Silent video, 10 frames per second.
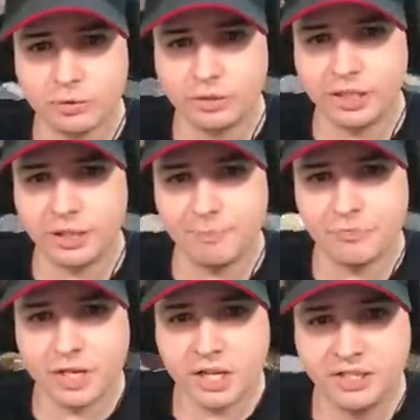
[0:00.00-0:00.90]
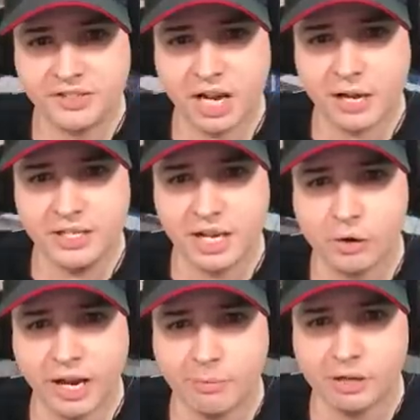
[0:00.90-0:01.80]
shooting him. He now
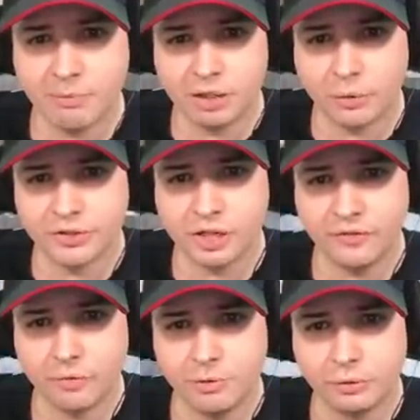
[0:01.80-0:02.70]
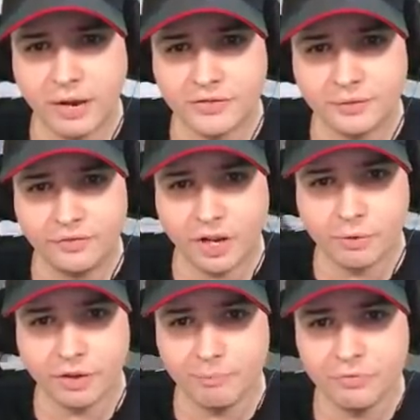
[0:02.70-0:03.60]
can come close enough for me to have some fun
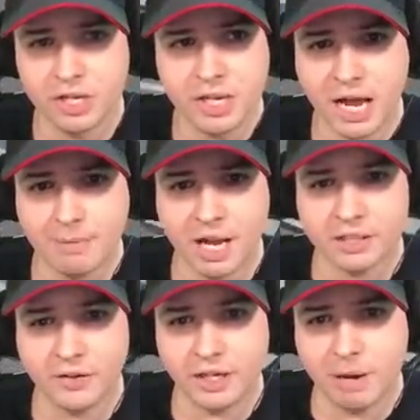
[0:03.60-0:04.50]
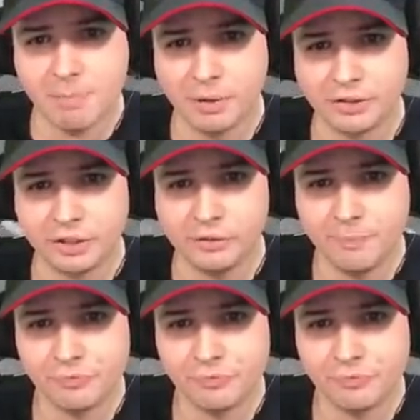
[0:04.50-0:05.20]
with him. I'm activating my built-in